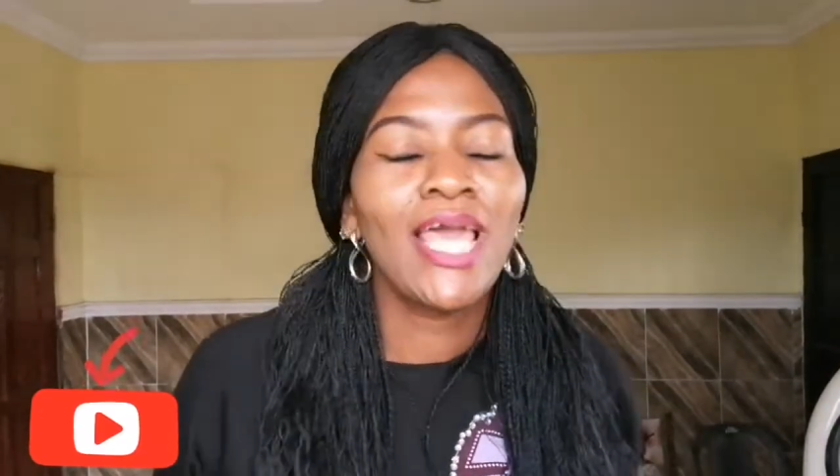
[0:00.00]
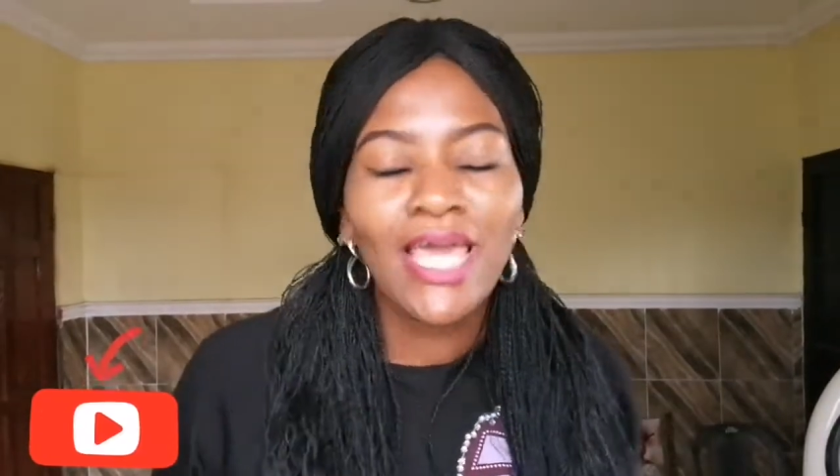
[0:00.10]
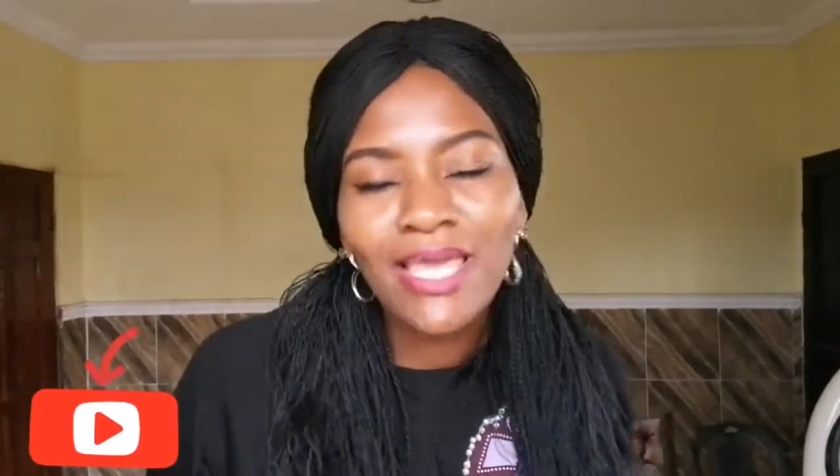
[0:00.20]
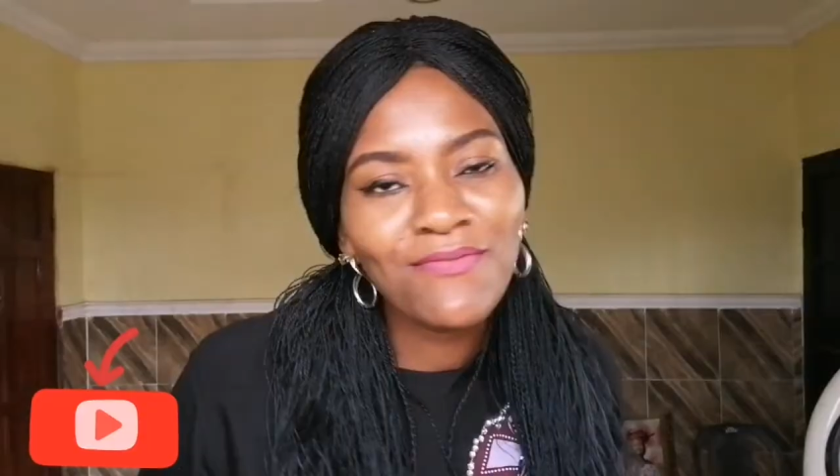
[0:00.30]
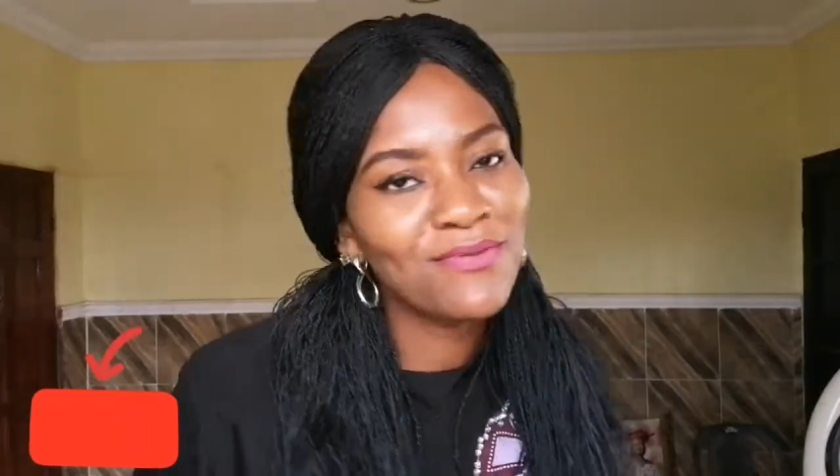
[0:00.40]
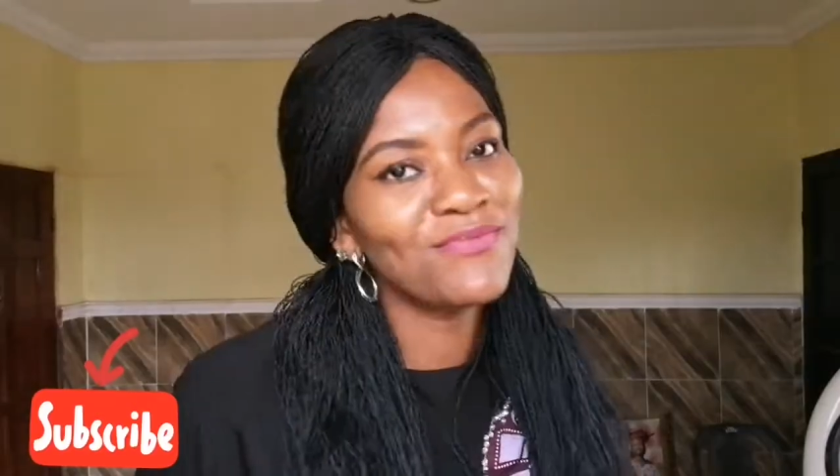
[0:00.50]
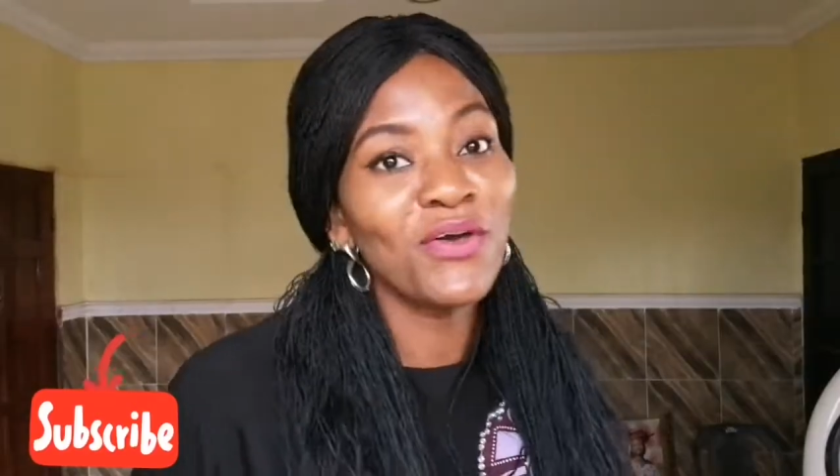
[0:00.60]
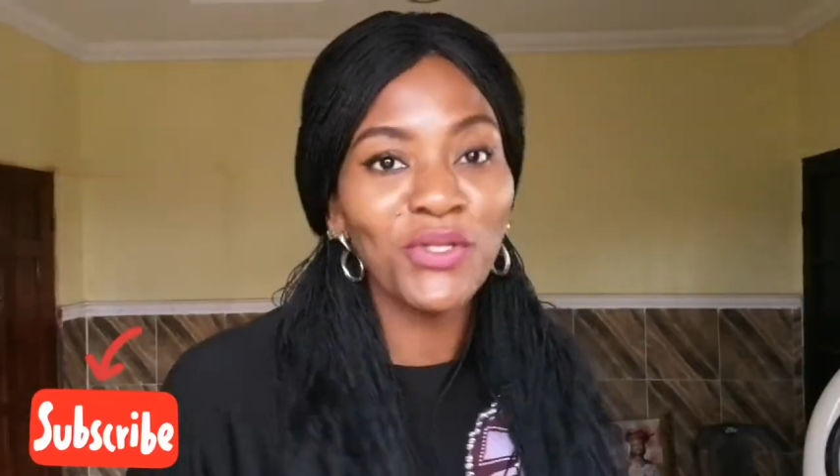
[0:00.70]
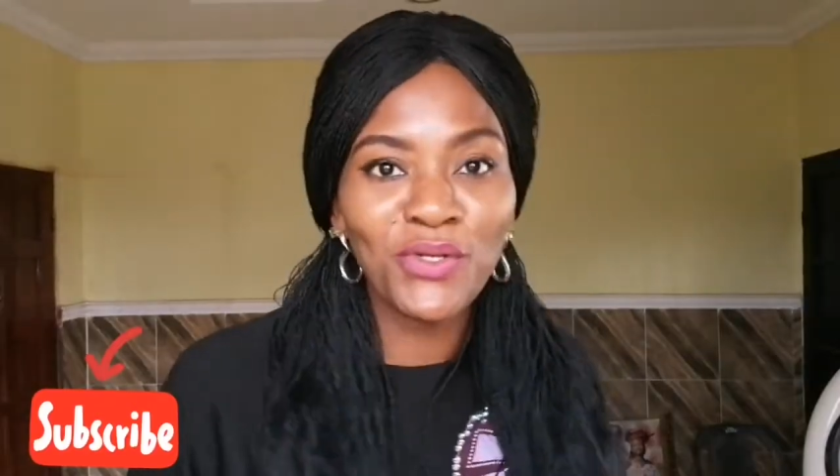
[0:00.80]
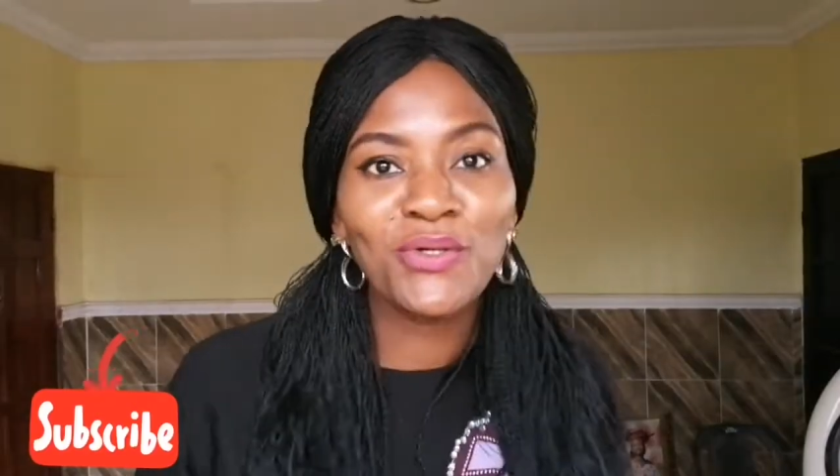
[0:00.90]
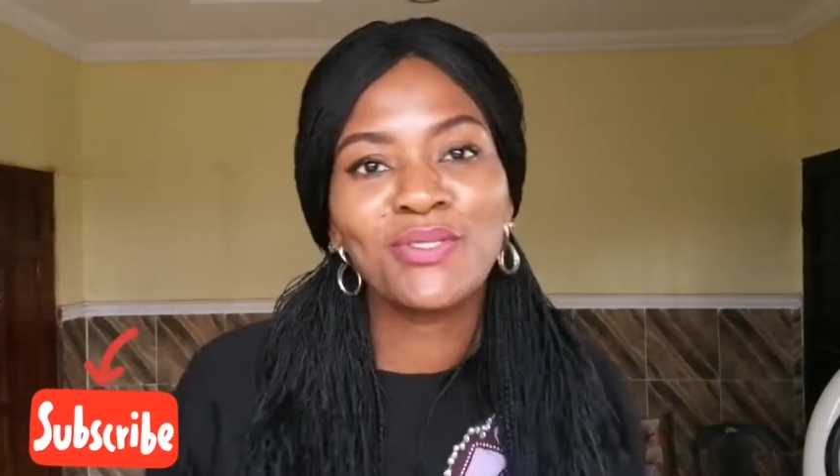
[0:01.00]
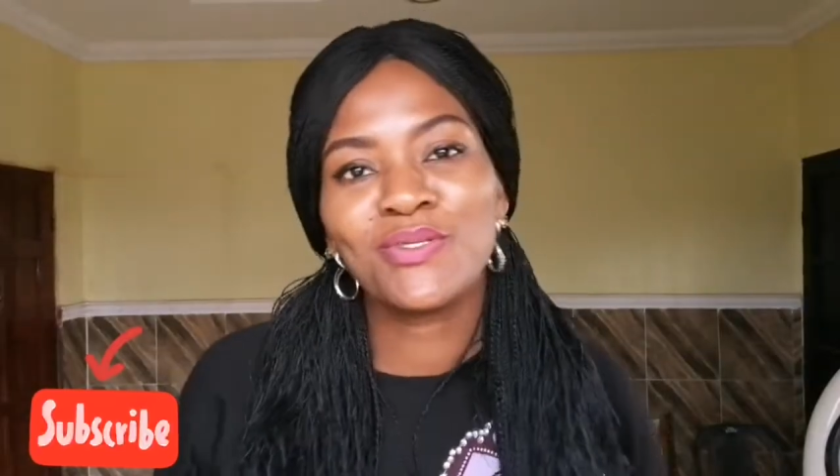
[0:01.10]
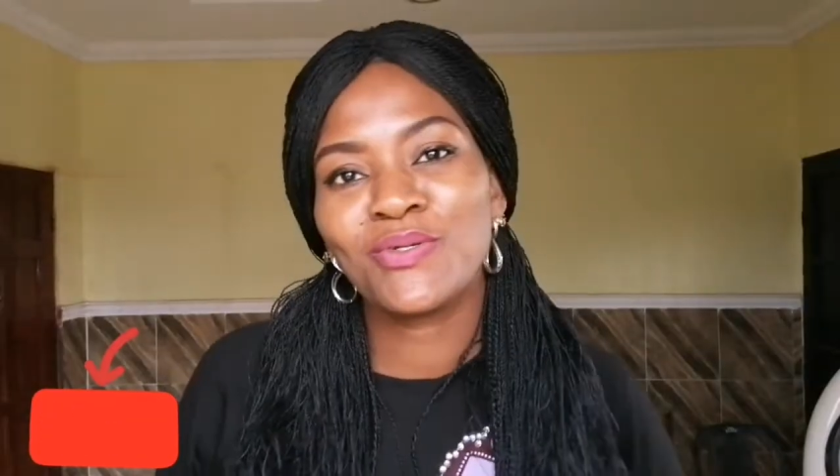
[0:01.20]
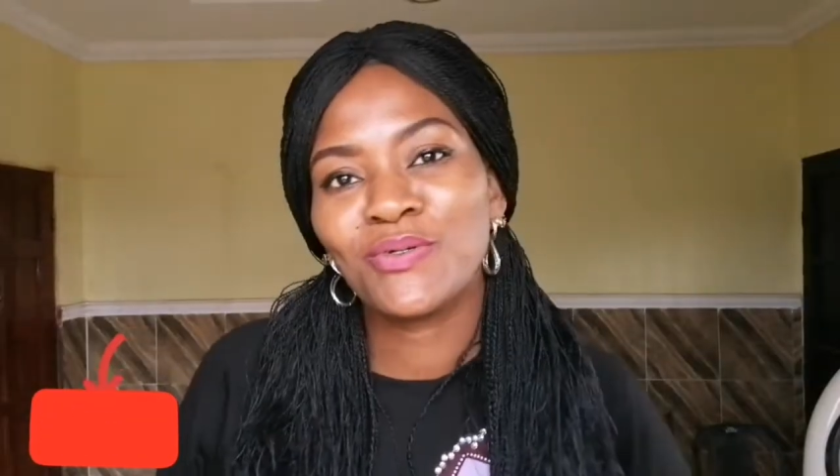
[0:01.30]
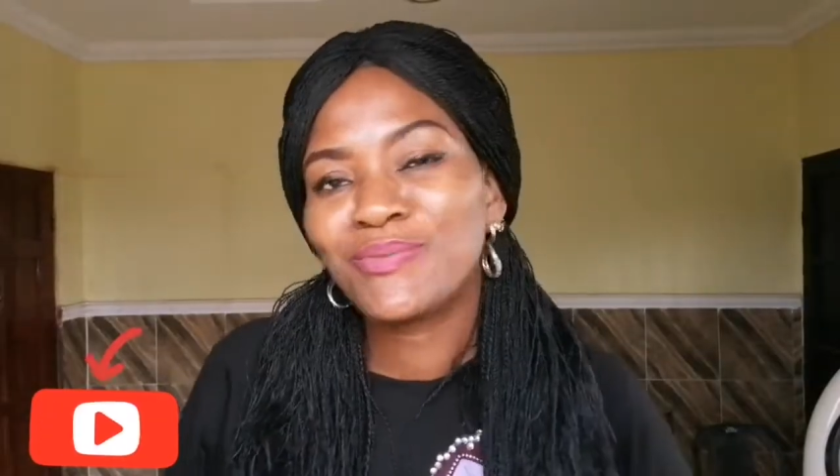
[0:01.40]
If you've not done
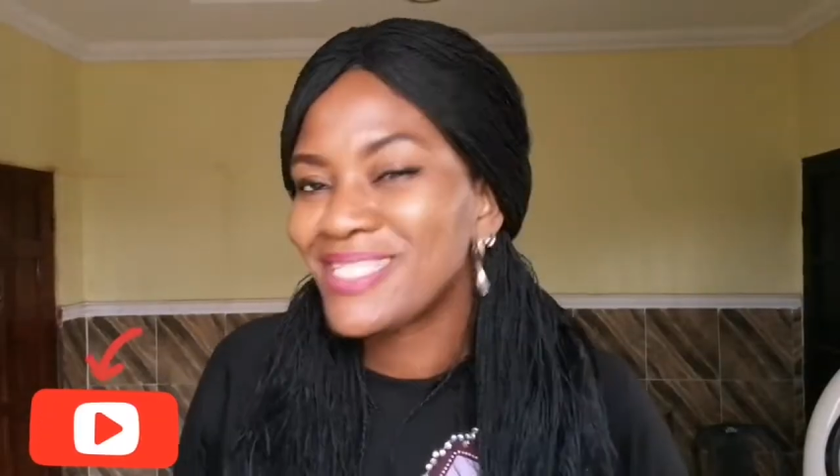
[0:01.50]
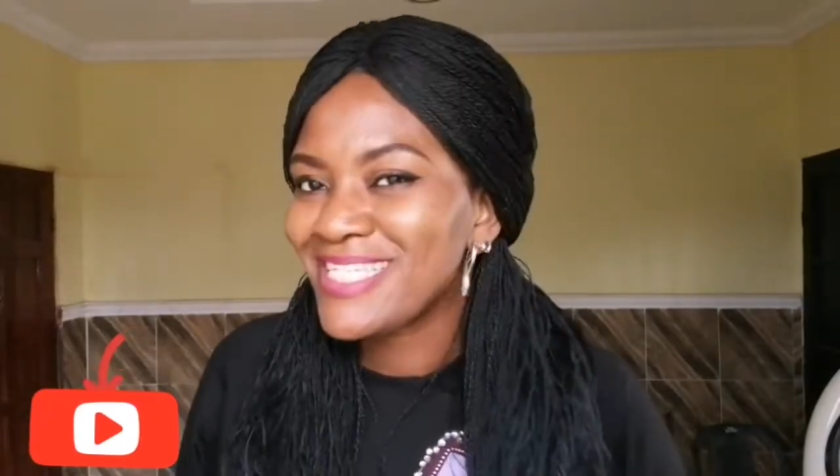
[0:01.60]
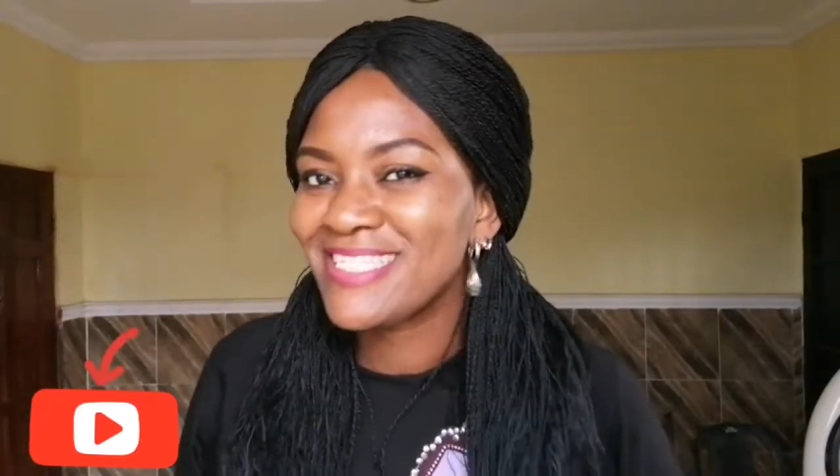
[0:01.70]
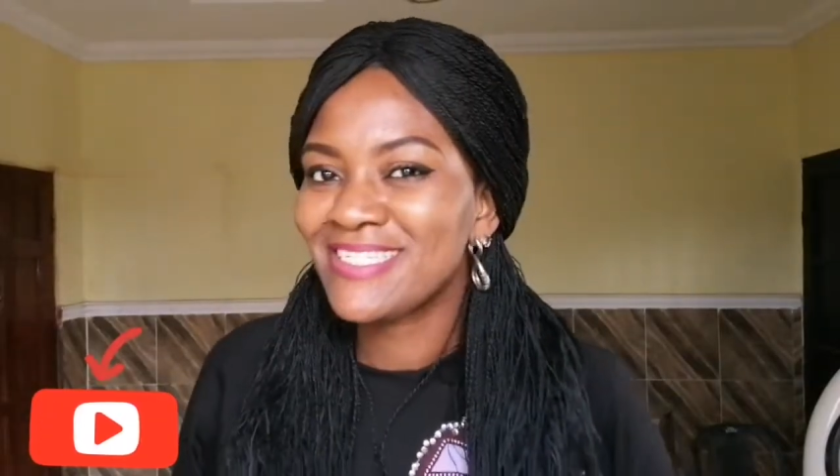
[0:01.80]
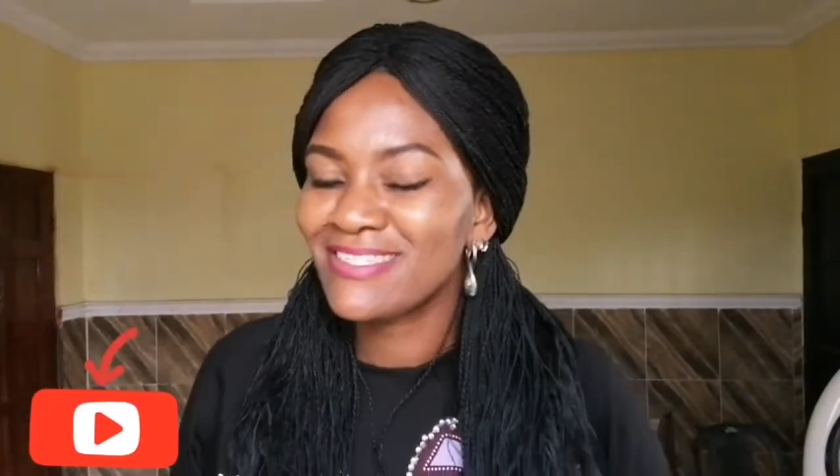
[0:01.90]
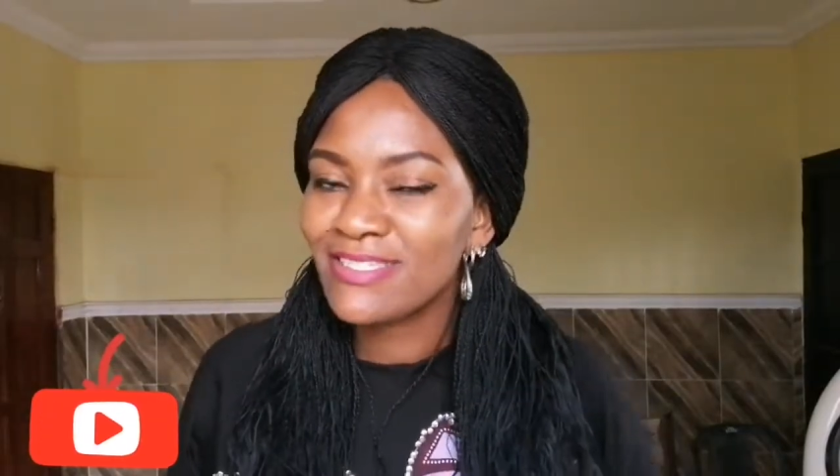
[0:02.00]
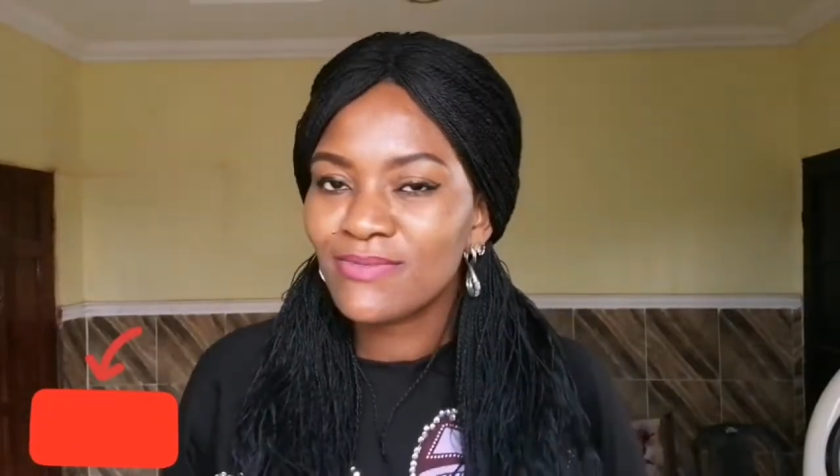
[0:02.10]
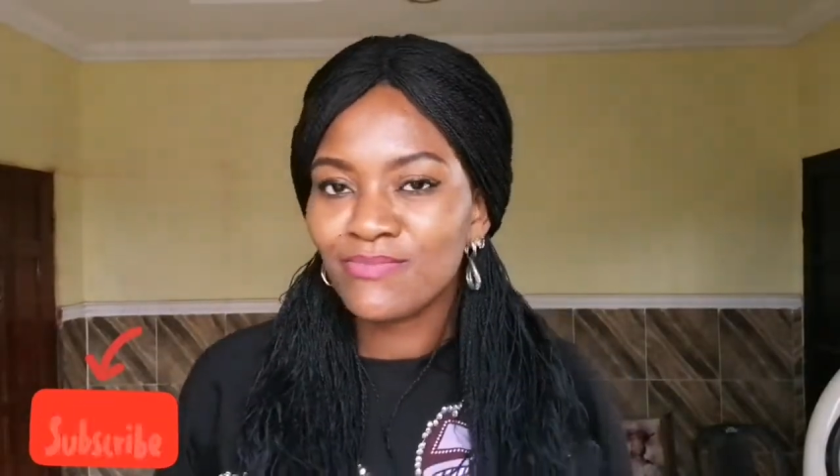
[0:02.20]
so, please,